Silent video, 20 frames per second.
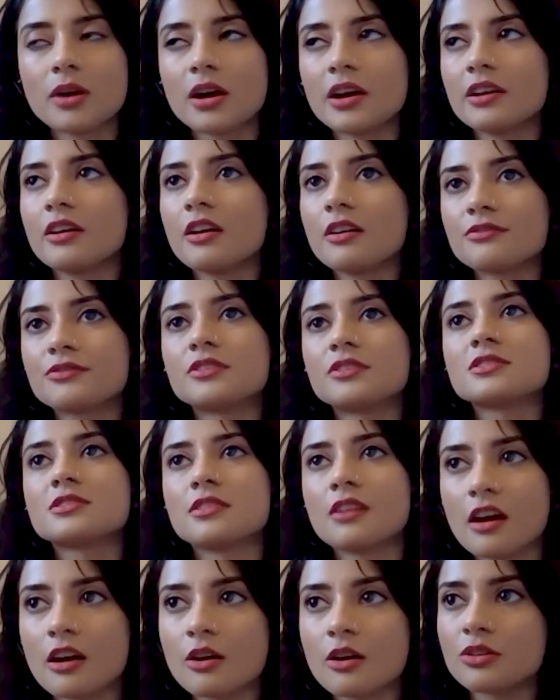my efforts
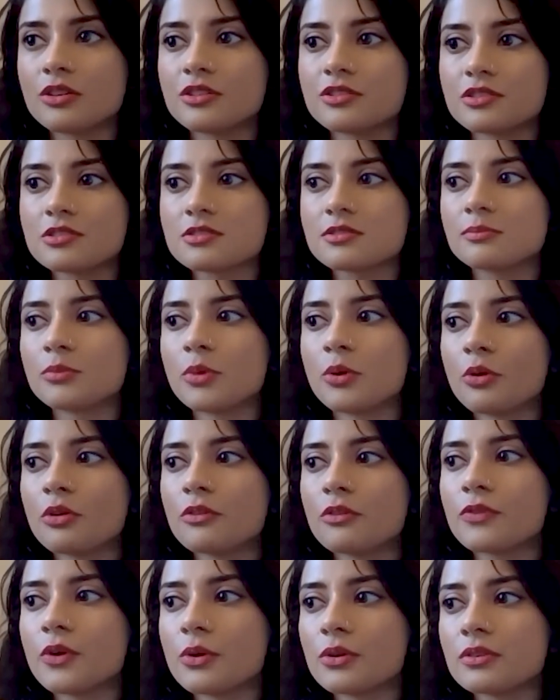now are just
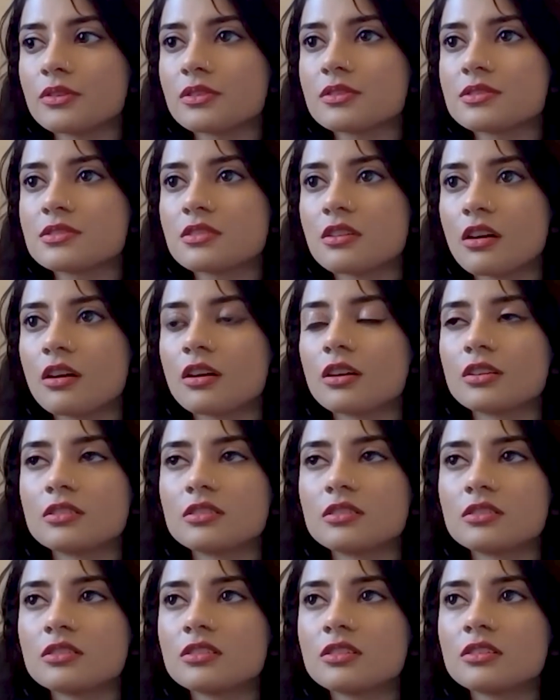more focused
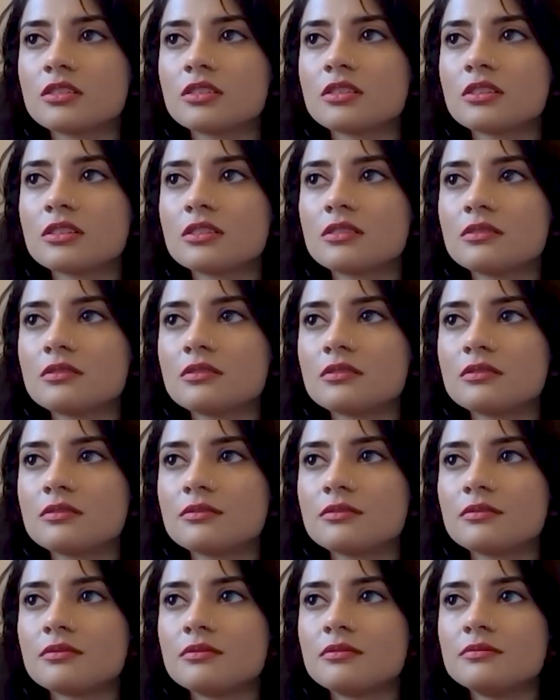on
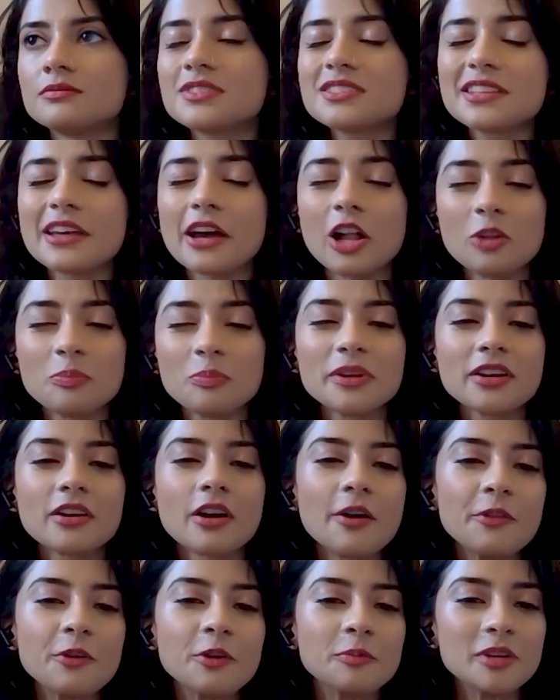just helping
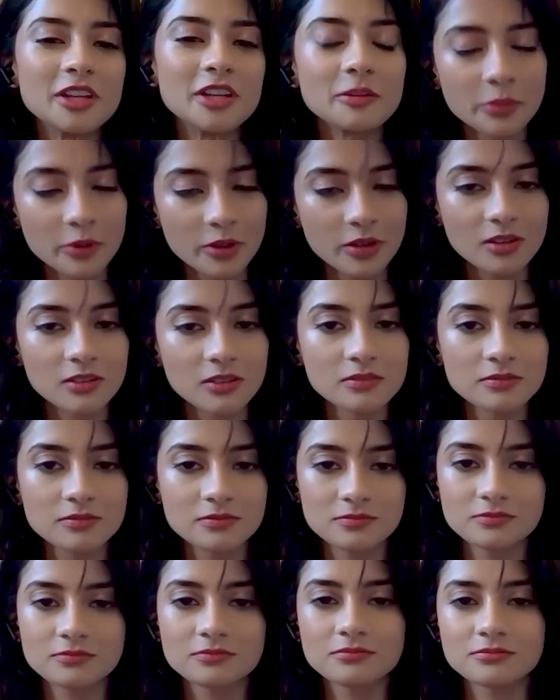other people
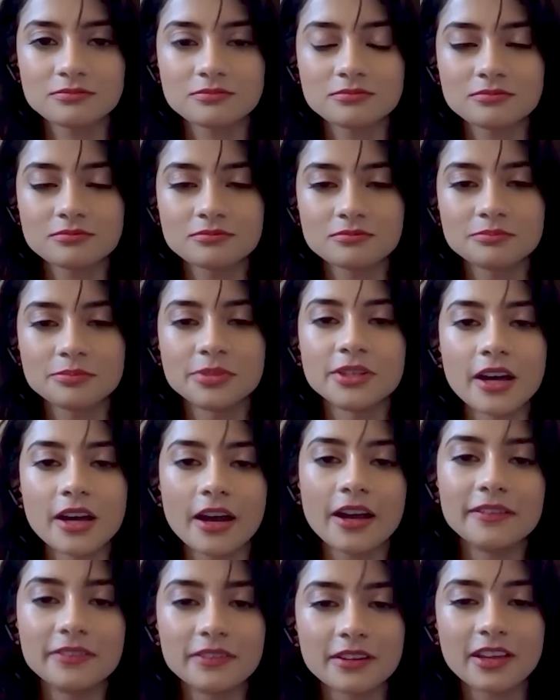
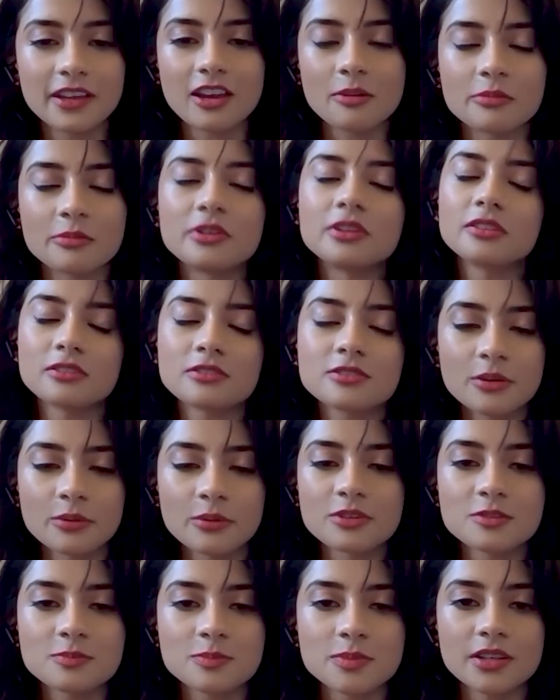behind the camera, so
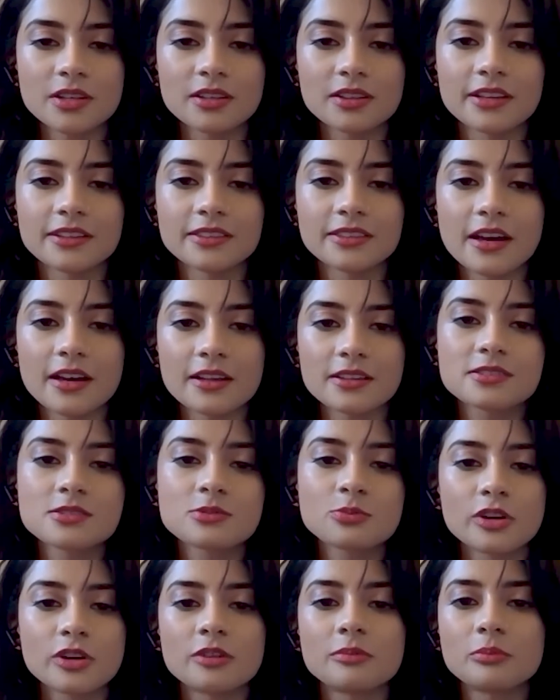to speak. Like that's
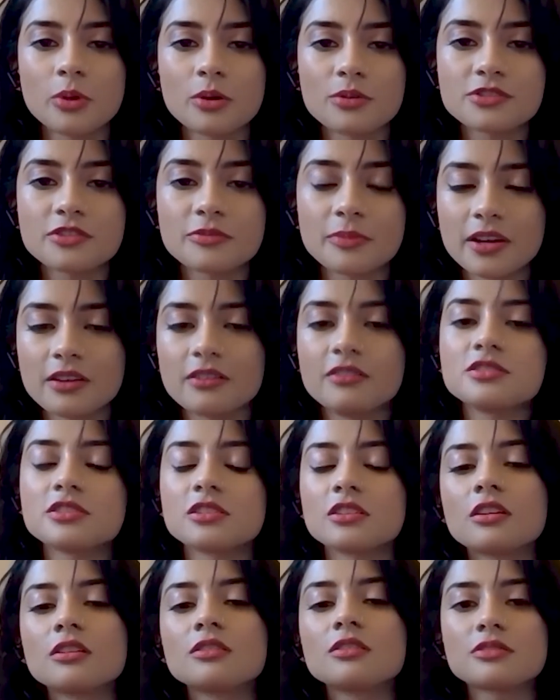where most of my
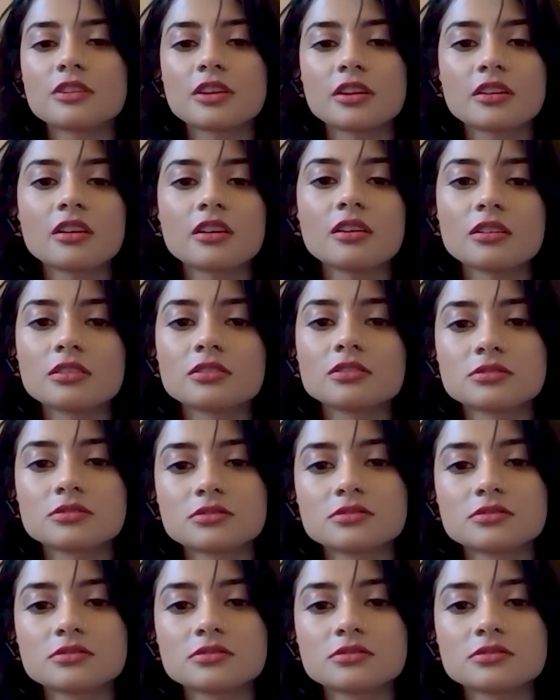energy goes right now.